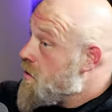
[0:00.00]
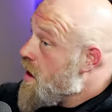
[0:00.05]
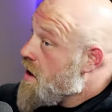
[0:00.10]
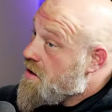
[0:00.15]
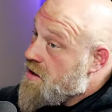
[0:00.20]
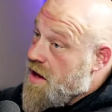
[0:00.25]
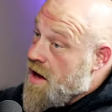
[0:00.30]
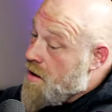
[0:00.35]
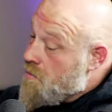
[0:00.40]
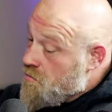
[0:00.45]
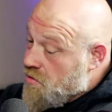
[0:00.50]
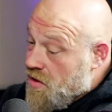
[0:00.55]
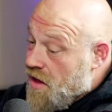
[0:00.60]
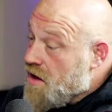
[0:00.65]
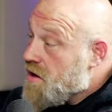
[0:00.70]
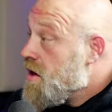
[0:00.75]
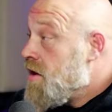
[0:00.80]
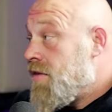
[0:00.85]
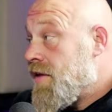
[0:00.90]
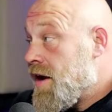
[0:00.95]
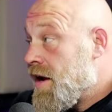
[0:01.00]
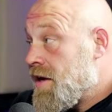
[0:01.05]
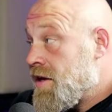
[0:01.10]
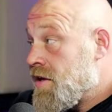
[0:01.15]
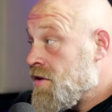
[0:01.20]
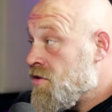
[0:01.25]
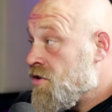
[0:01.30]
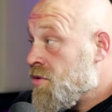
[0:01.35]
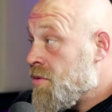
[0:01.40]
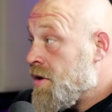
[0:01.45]
Only lucky, I'm lucky that I
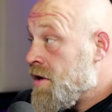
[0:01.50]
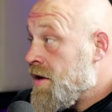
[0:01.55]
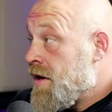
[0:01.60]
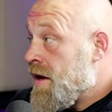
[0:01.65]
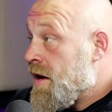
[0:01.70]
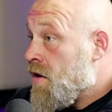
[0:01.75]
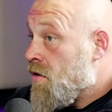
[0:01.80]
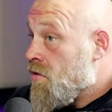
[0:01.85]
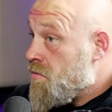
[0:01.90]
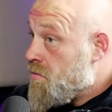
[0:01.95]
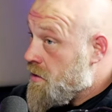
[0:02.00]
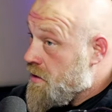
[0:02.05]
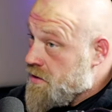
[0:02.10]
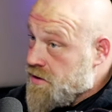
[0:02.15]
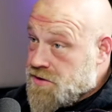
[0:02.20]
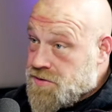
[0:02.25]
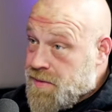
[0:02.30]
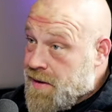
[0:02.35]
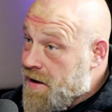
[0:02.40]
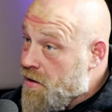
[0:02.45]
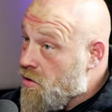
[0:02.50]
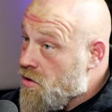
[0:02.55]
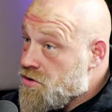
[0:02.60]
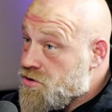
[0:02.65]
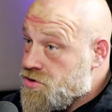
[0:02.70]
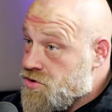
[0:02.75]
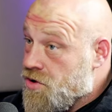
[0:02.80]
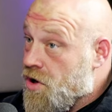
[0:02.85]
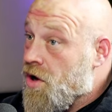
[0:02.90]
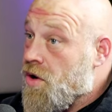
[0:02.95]
can do it now. Right. Because by all
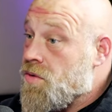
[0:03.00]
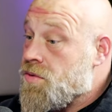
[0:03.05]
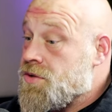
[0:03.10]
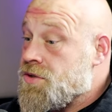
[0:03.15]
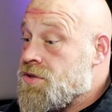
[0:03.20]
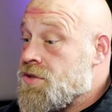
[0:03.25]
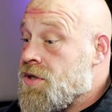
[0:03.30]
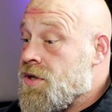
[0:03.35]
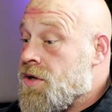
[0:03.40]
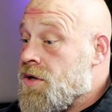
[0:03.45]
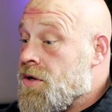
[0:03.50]
strokes,